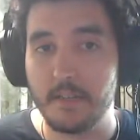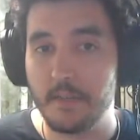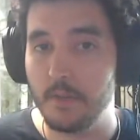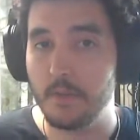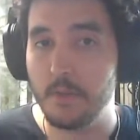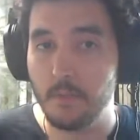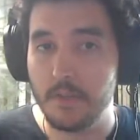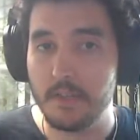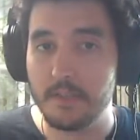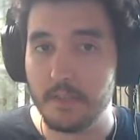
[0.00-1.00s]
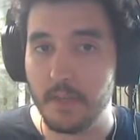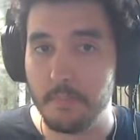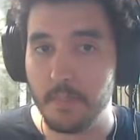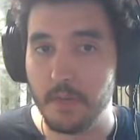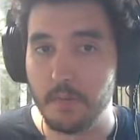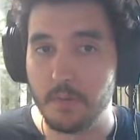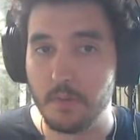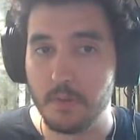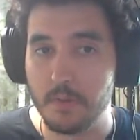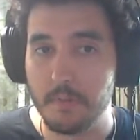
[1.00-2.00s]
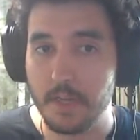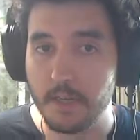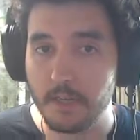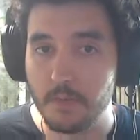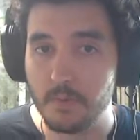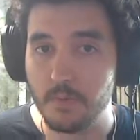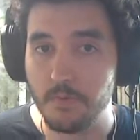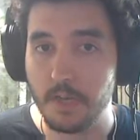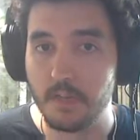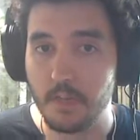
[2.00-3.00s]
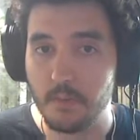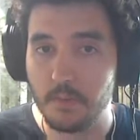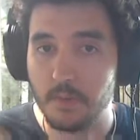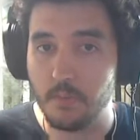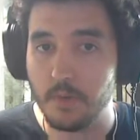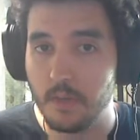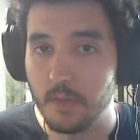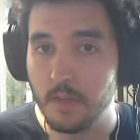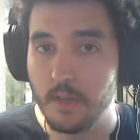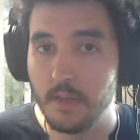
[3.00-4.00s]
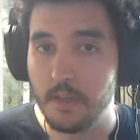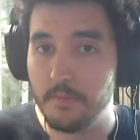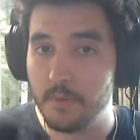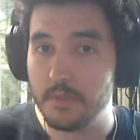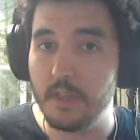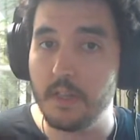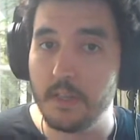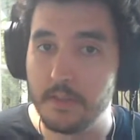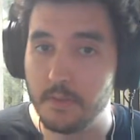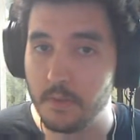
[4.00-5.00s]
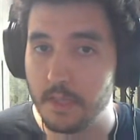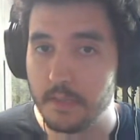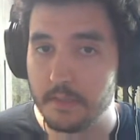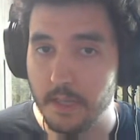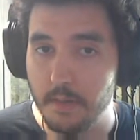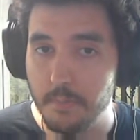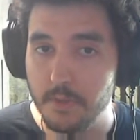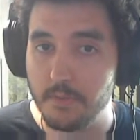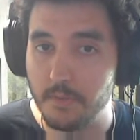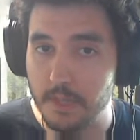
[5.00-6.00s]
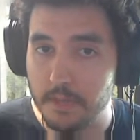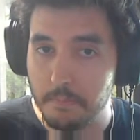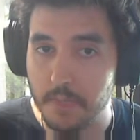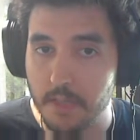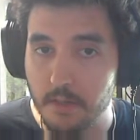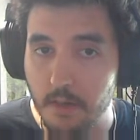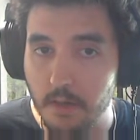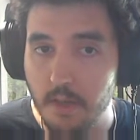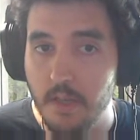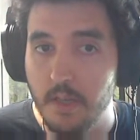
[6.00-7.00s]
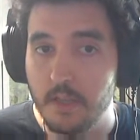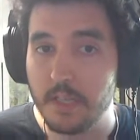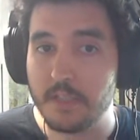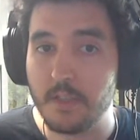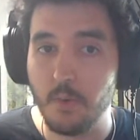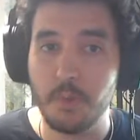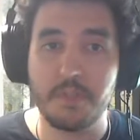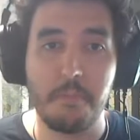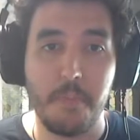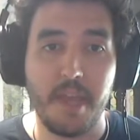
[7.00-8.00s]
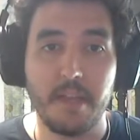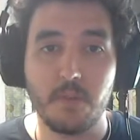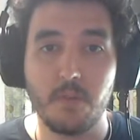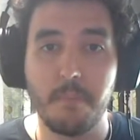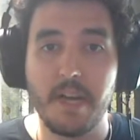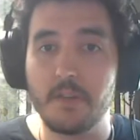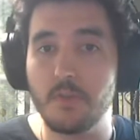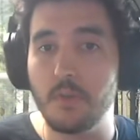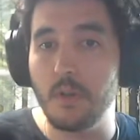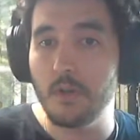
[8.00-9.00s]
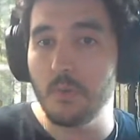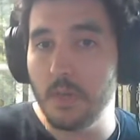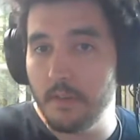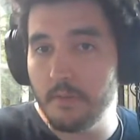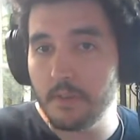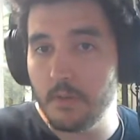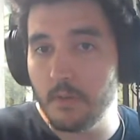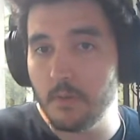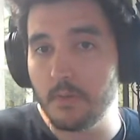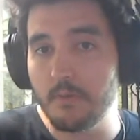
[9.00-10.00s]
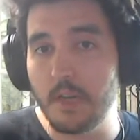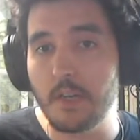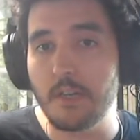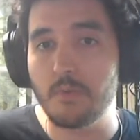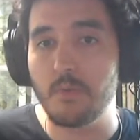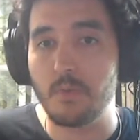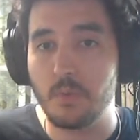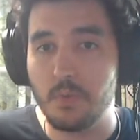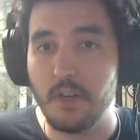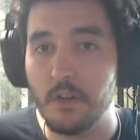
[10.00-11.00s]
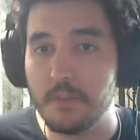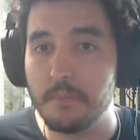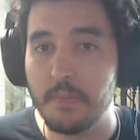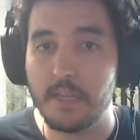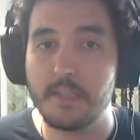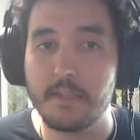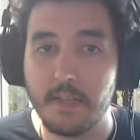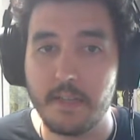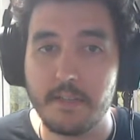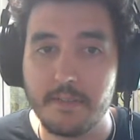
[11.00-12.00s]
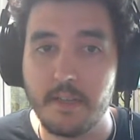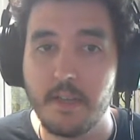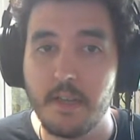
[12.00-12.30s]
You don't want to skip out on the mining nodes you find out in the world if you still need to get skill points for that mineral. It's always a pain to go back to the lower level zone to grind out those last mining skills.